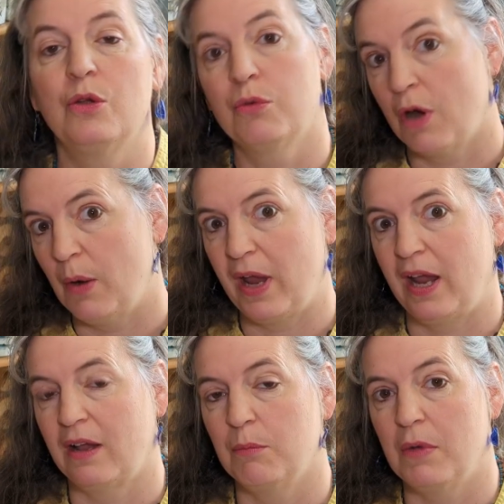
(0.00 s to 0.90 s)

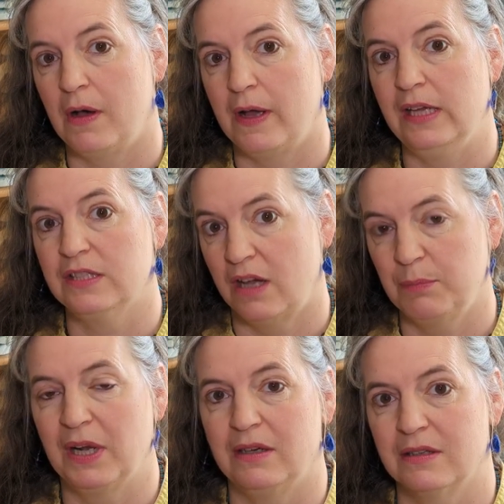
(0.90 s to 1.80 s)
growing my dye
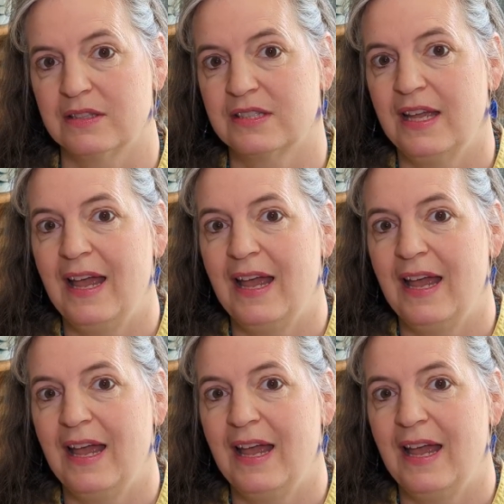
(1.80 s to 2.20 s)
plants,